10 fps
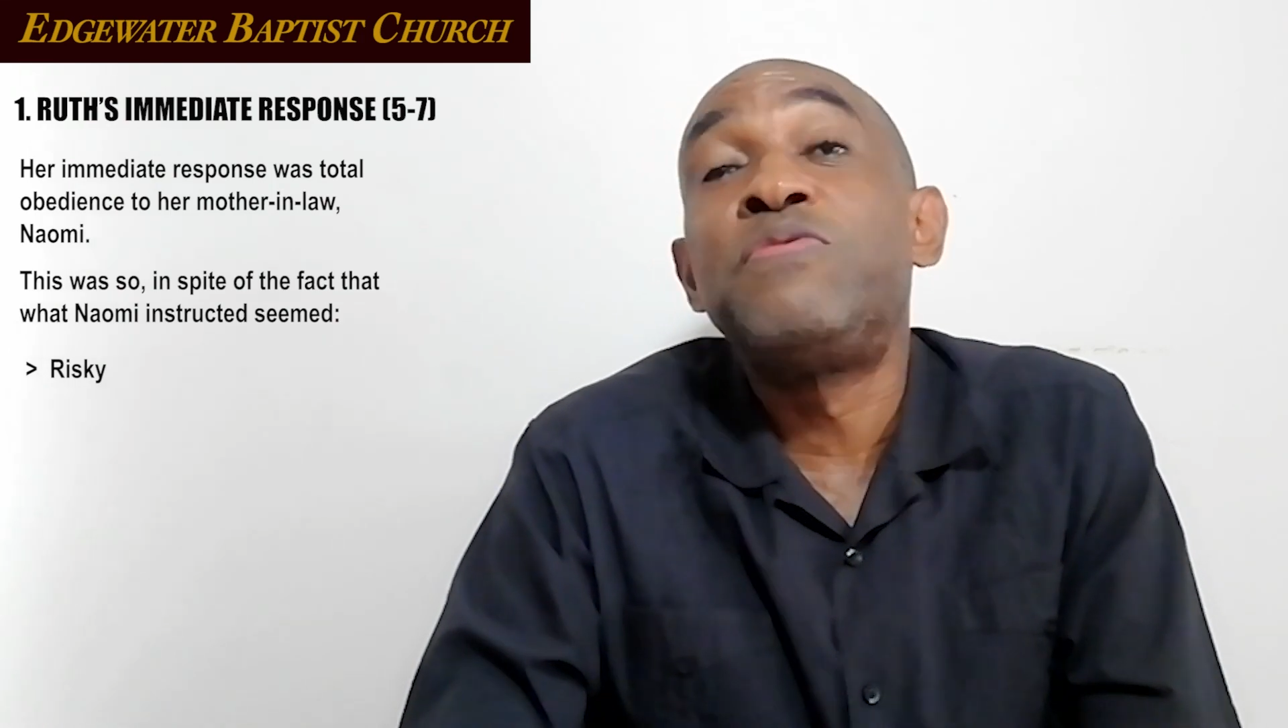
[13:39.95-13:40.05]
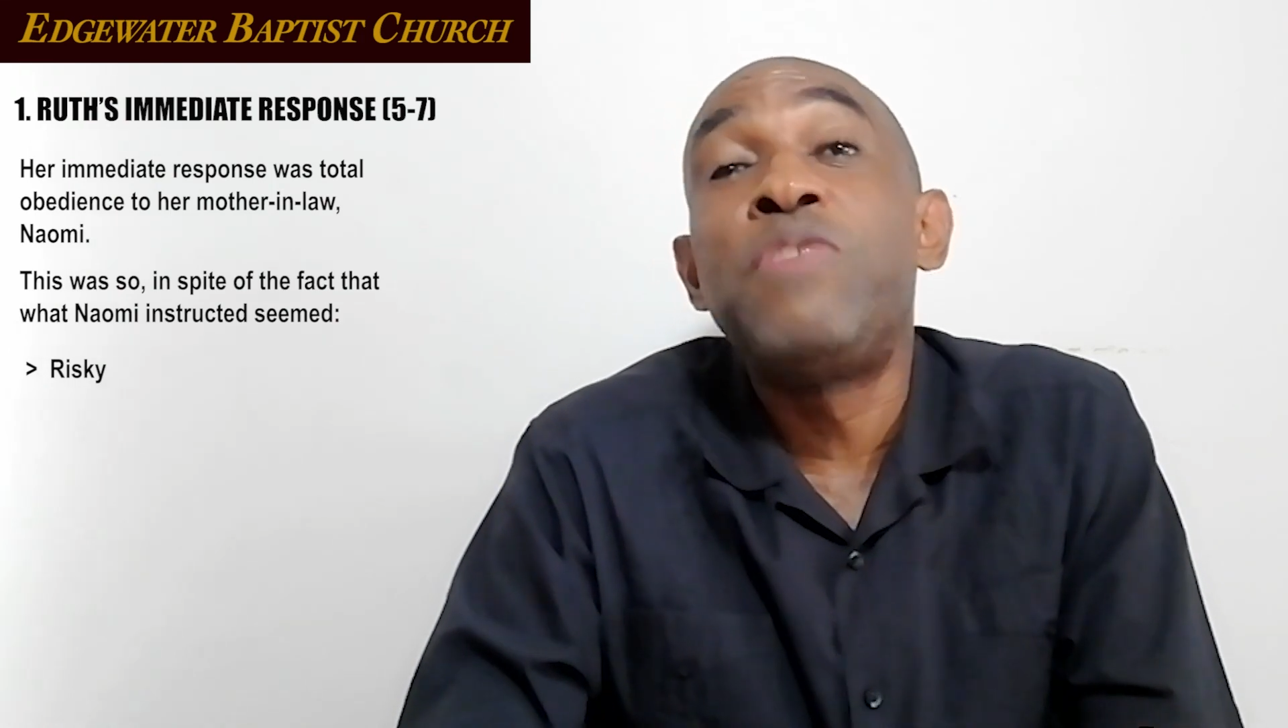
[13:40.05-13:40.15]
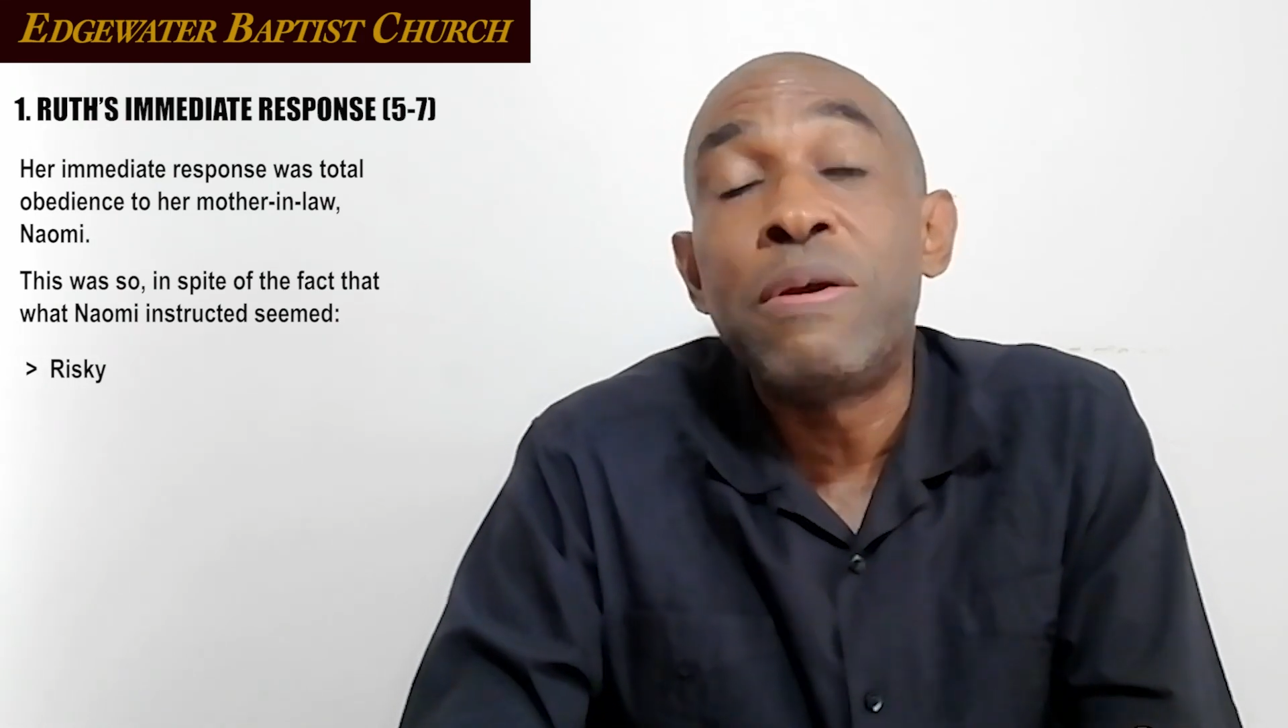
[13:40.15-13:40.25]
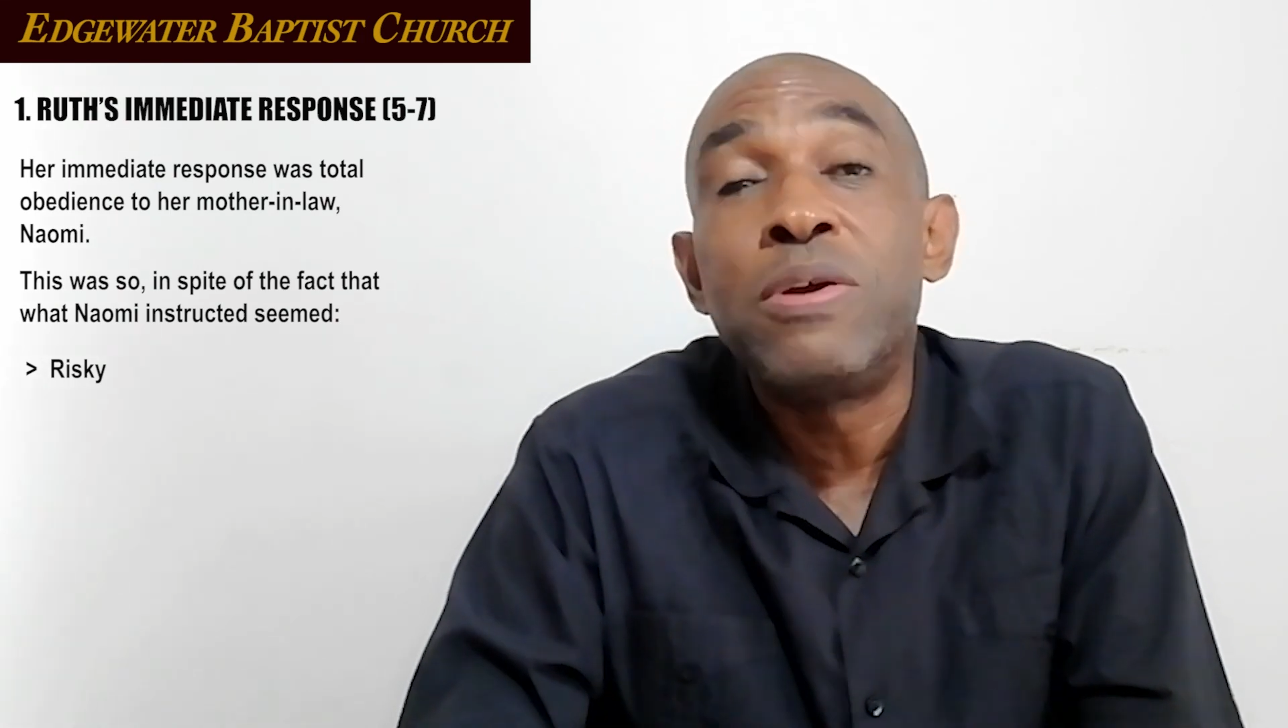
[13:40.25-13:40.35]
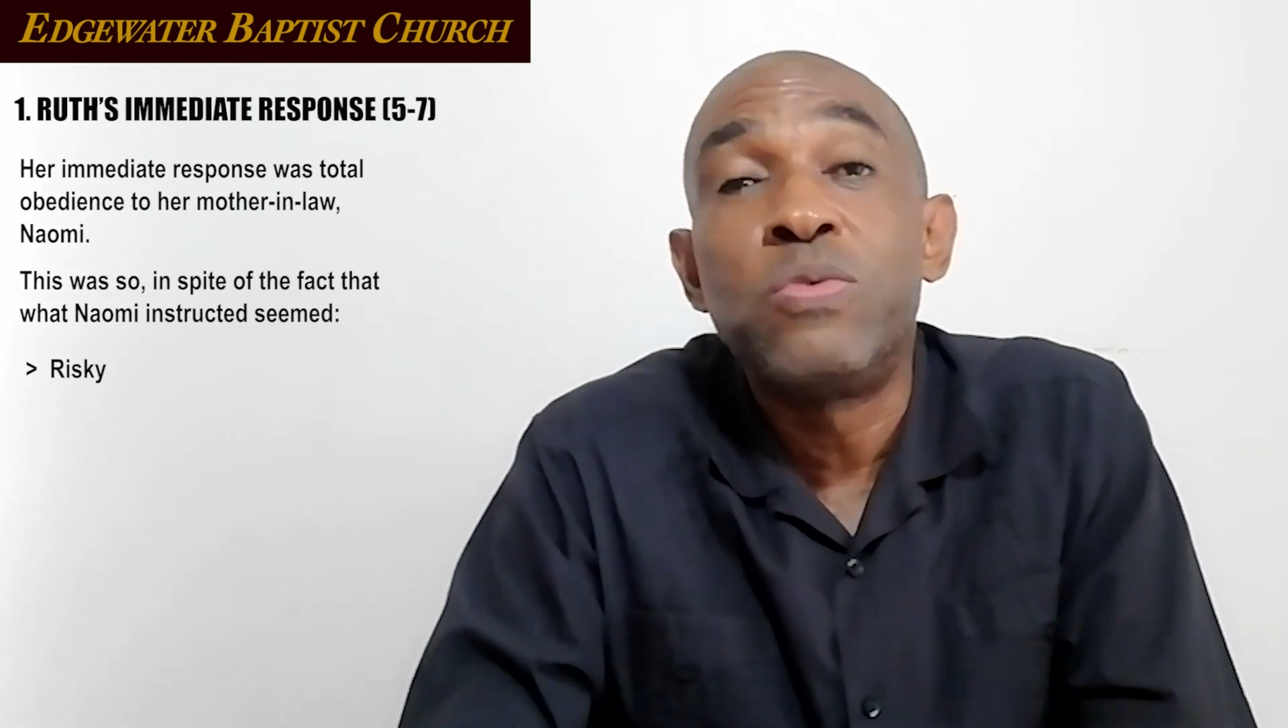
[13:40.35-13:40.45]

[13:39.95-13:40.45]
very